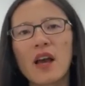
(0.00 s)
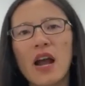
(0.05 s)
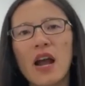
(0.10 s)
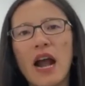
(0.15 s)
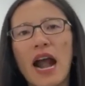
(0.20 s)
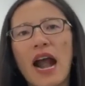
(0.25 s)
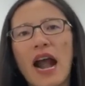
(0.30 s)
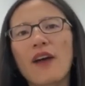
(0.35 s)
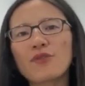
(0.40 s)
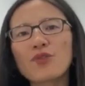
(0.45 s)

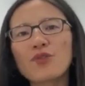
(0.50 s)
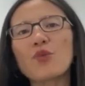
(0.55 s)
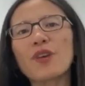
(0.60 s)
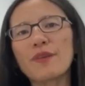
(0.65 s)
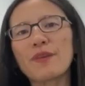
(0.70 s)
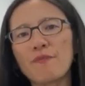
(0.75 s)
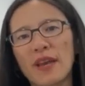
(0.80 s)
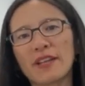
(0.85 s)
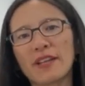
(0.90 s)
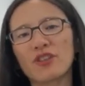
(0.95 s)
how do we
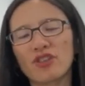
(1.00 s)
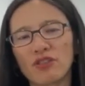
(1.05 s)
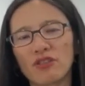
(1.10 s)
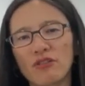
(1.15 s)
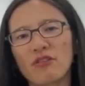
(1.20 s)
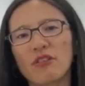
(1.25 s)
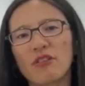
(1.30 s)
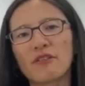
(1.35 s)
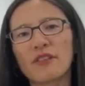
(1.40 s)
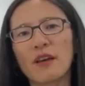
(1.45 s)
make
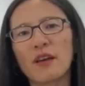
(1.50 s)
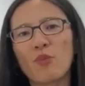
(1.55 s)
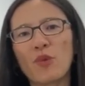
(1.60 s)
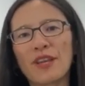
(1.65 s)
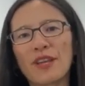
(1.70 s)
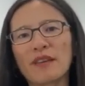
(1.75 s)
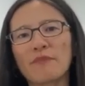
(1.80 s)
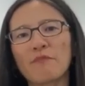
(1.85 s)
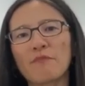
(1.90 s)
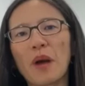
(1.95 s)
sure that we
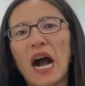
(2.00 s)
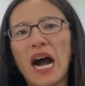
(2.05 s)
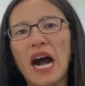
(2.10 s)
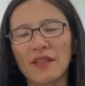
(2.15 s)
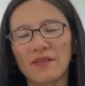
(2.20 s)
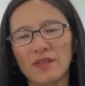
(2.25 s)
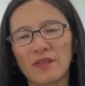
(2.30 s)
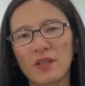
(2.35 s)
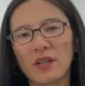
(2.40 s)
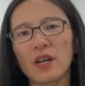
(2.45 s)
can
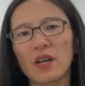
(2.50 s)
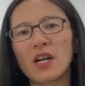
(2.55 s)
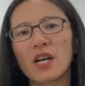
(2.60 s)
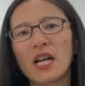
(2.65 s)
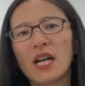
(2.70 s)
partner